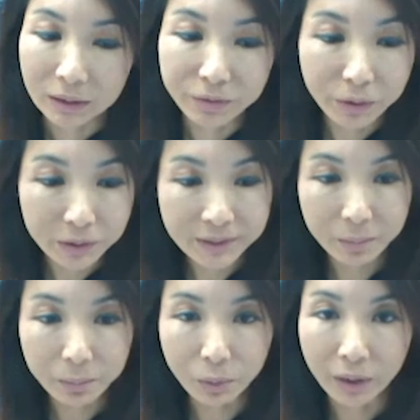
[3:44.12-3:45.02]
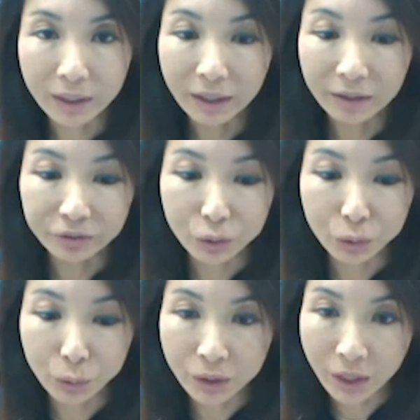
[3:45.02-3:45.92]
It's very simple. I have to
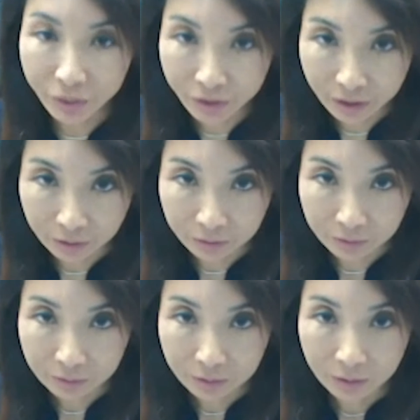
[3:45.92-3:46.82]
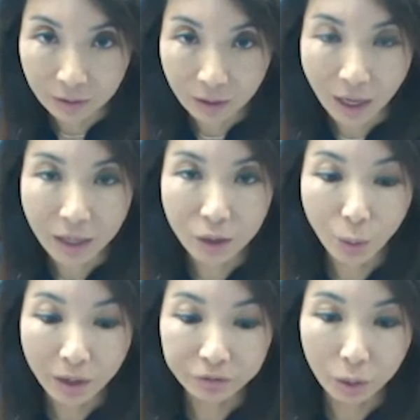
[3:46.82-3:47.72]
do nothing. I
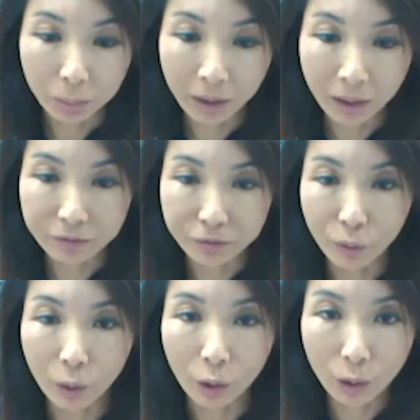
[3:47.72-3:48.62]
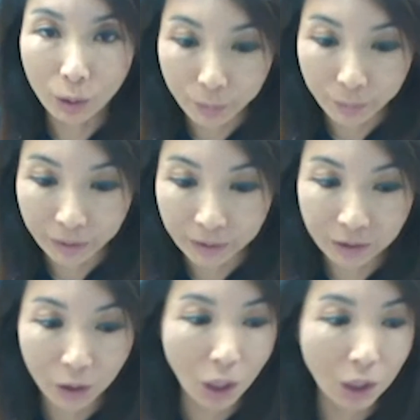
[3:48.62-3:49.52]
don't have to apply for a loan. It's
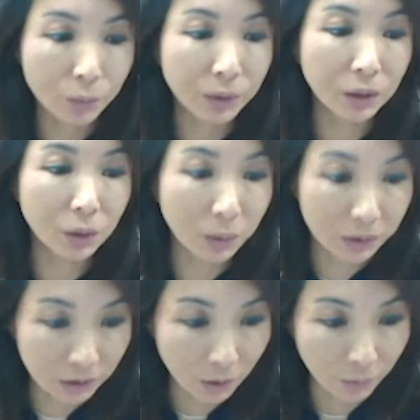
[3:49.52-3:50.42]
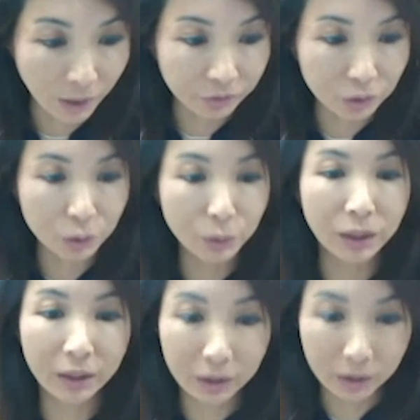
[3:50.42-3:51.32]
a non-recourse loan. I have to do
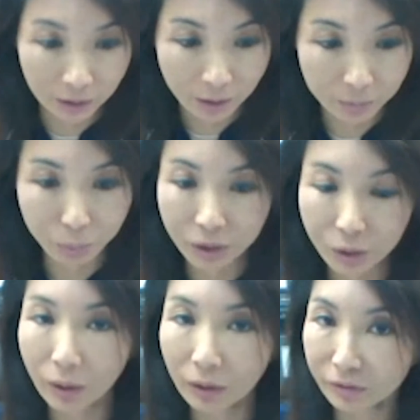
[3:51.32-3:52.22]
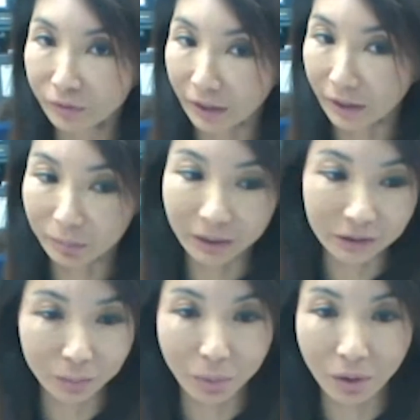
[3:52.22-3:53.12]
nothing. I'm pre-qualified
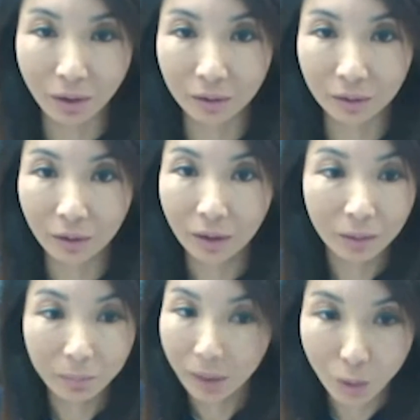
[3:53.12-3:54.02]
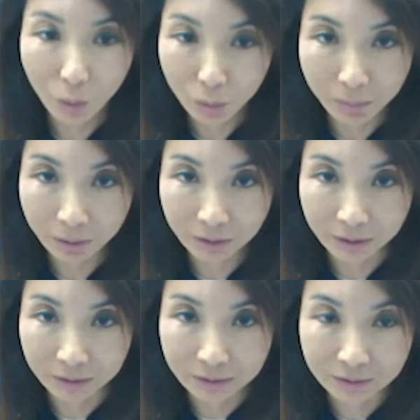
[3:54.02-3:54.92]
based upon my own
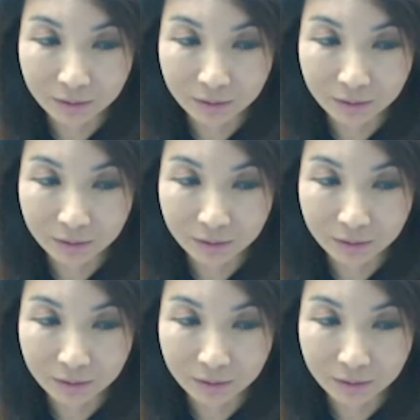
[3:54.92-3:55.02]
merit.